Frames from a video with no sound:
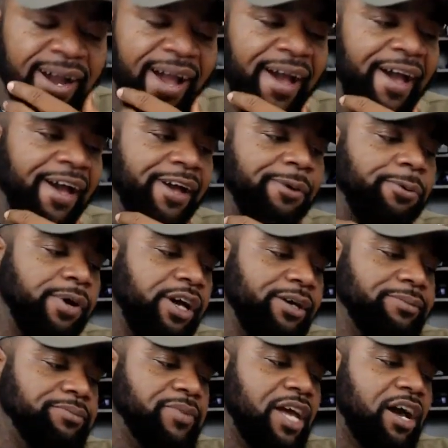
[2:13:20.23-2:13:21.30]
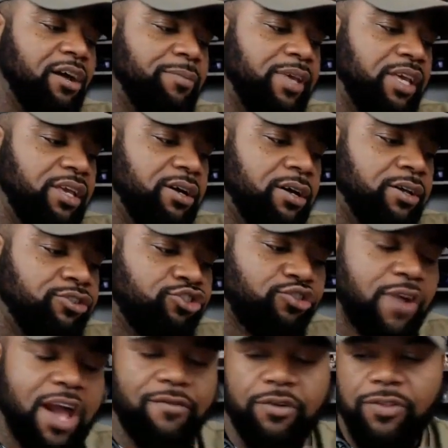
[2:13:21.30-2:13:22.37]
I'll be on
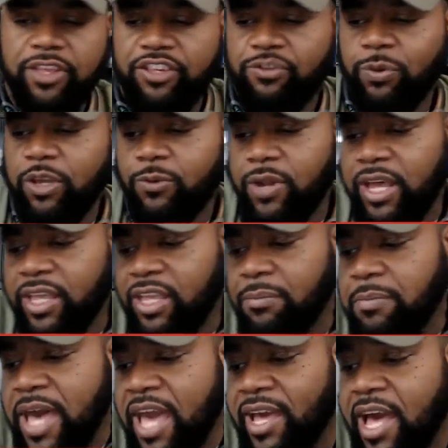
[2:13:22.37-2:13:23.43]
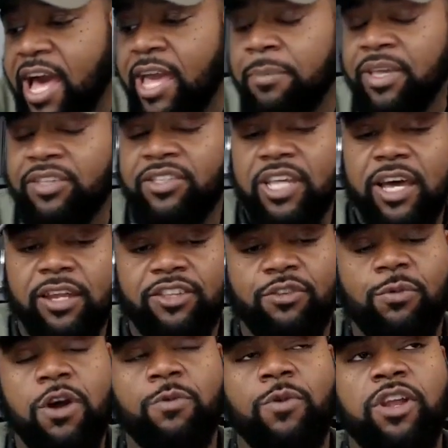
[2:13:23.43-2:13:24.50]
travel this week when I get back. I am excited
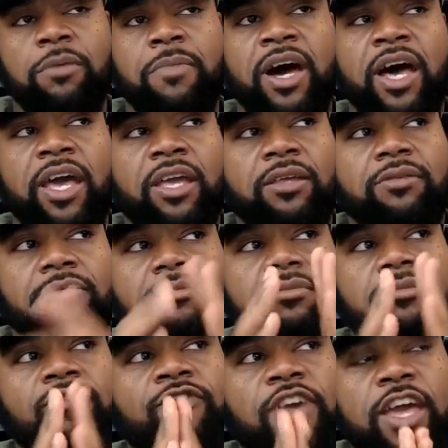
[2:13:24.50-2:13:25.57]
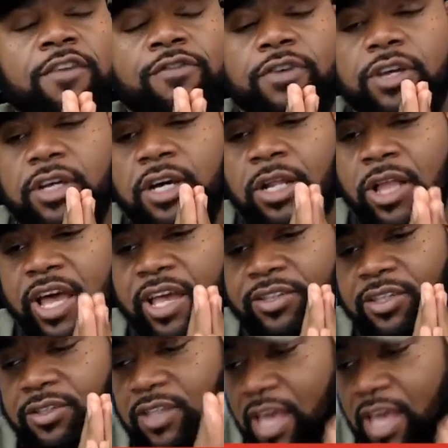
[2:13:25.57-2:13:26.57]
to run one of my favorite classes